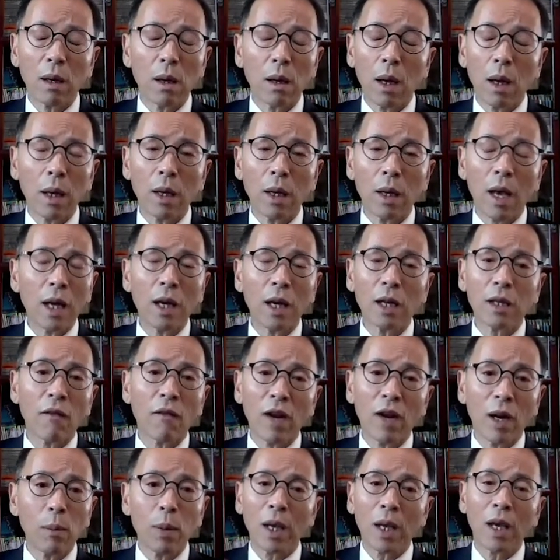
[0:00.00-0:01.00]
where in
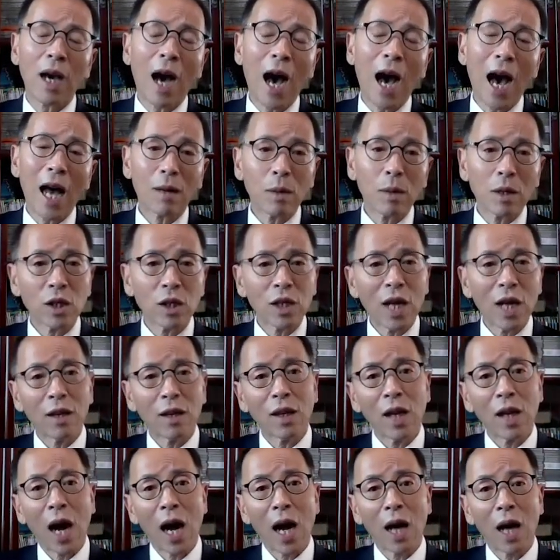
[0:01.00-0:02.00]
any developed economy,
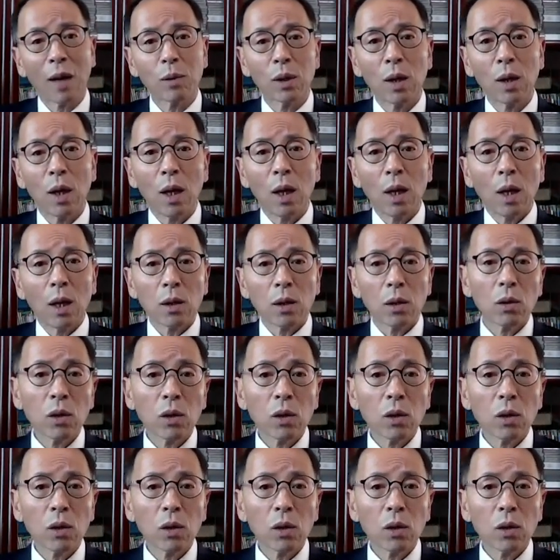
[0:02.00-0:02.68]
it's 10 times.